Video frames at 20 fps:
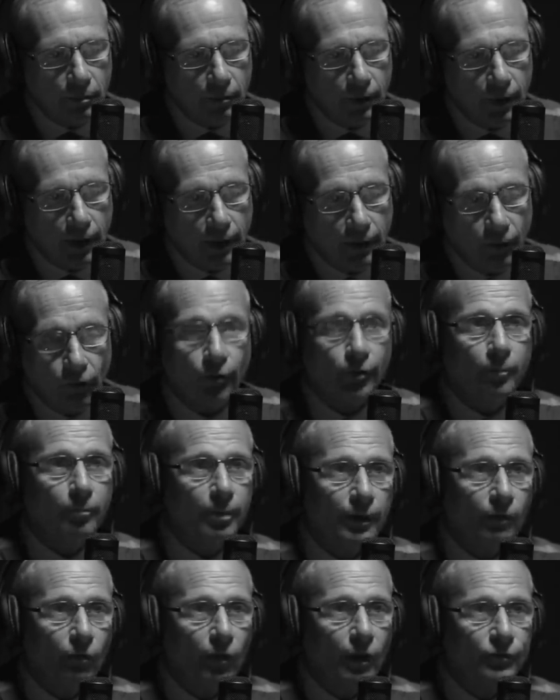well, I learned a
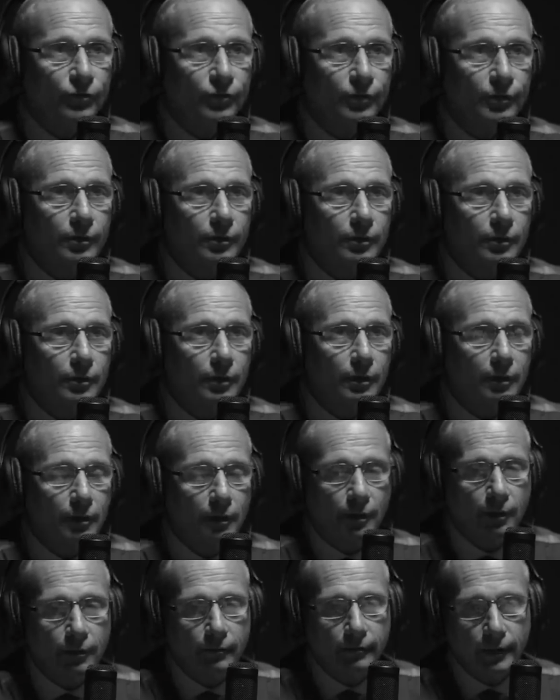big lesson.
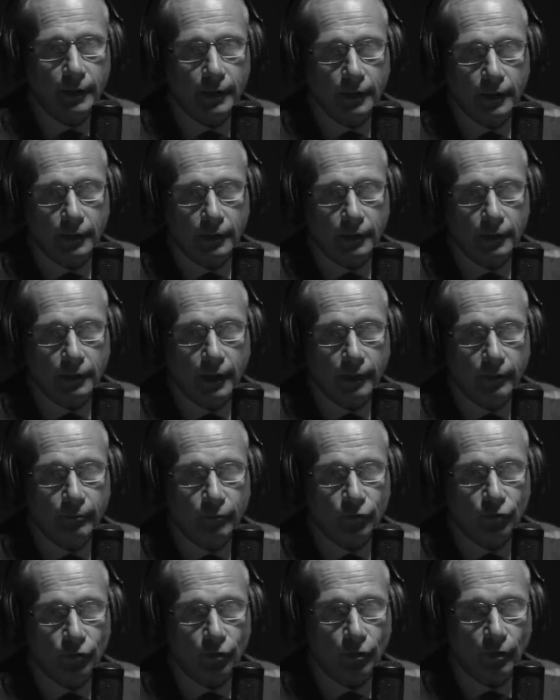Uh, and
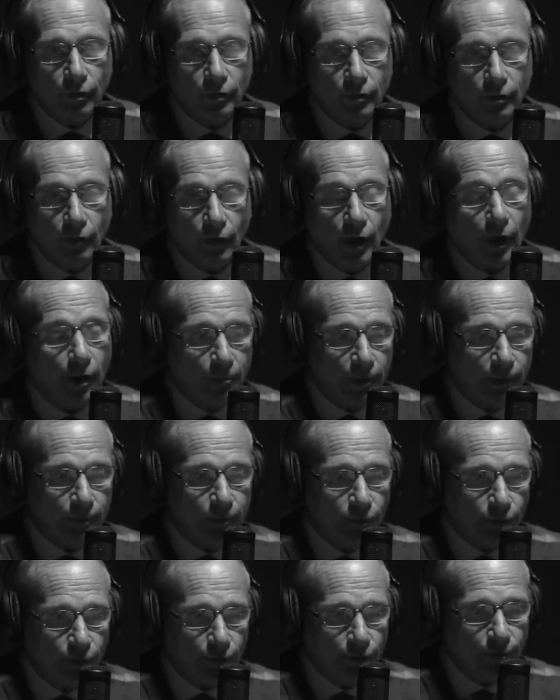I'm sure a lot of
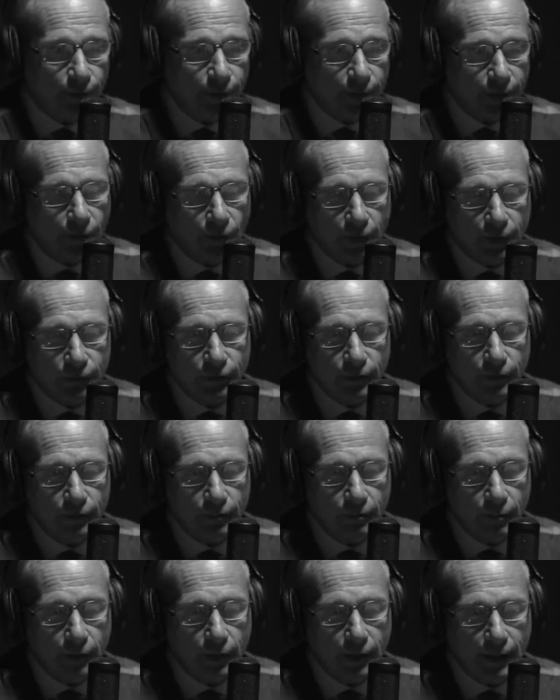people learned a big
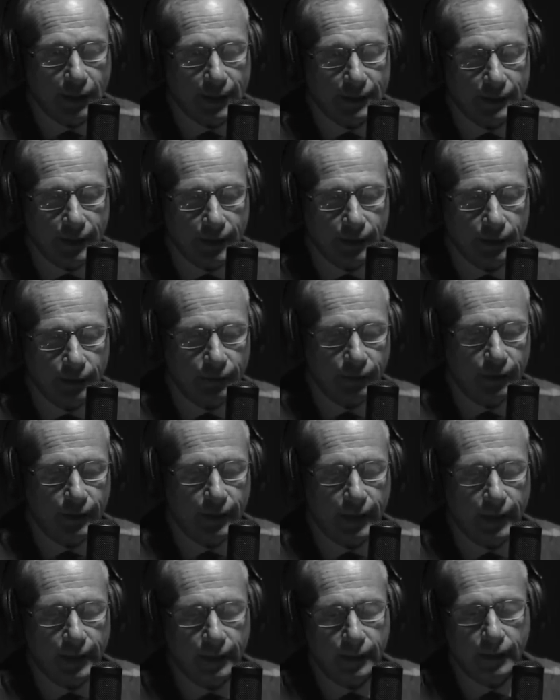lesson. But at the end of the
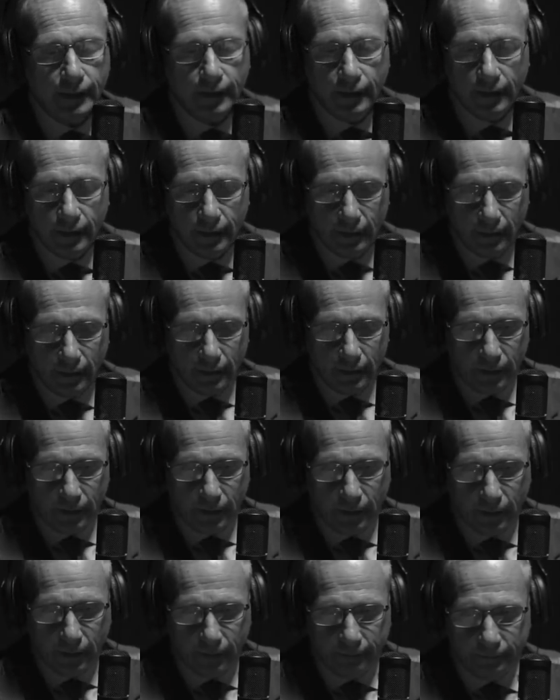day,
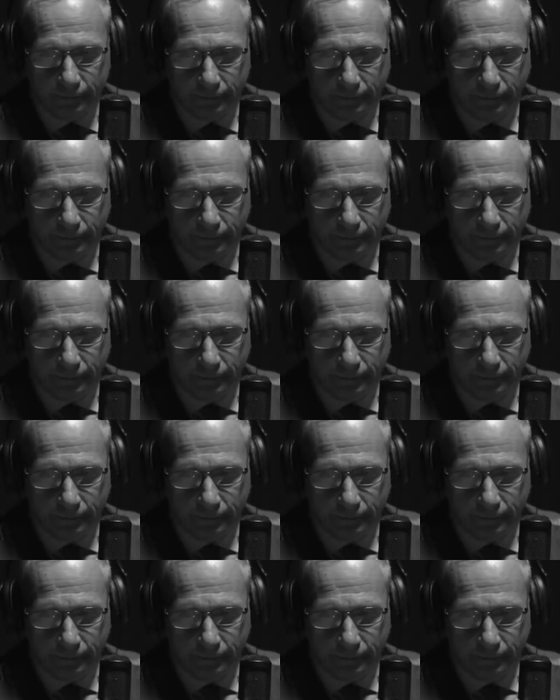um,